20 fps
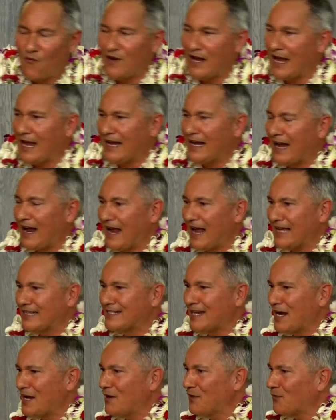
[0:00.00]
And as
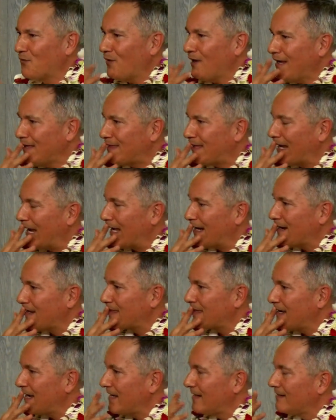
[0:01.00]
I read that, I
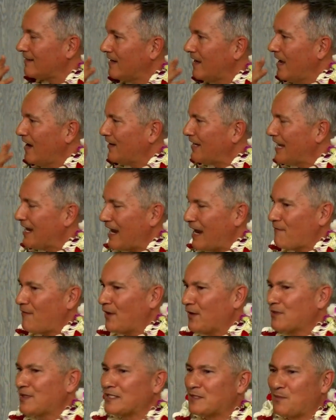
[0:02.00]
thought, okay, I've
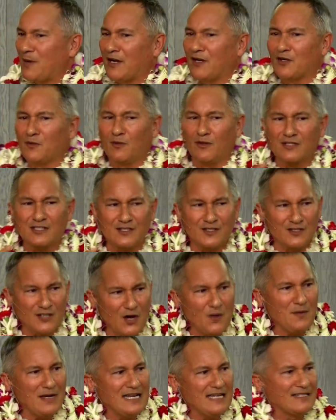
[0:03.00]
heard this parable so
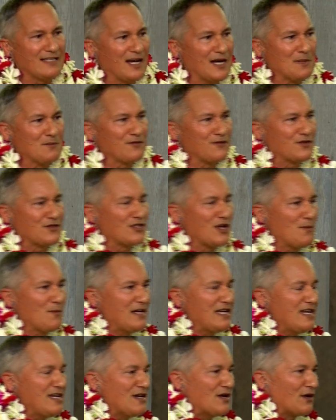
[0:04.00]
many times for so
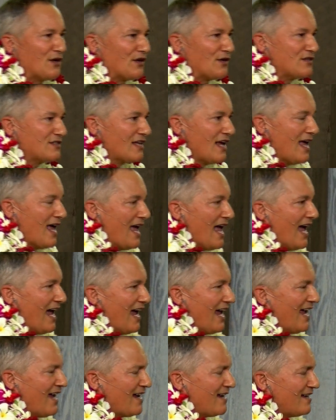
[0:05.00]
many years,
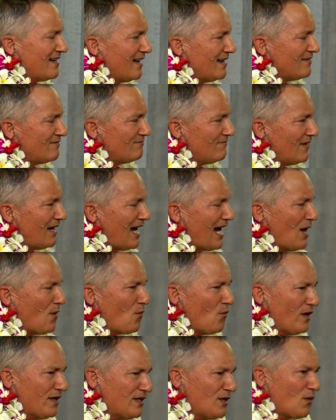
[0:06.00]
and I
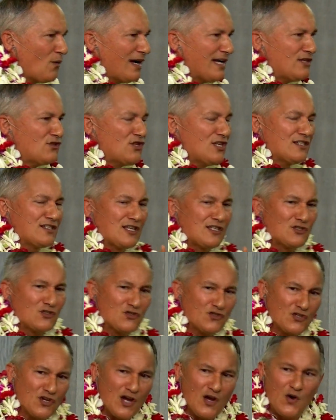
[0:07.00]
wonder why Jesus
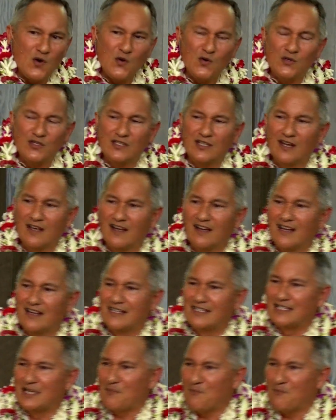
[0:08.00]
chose to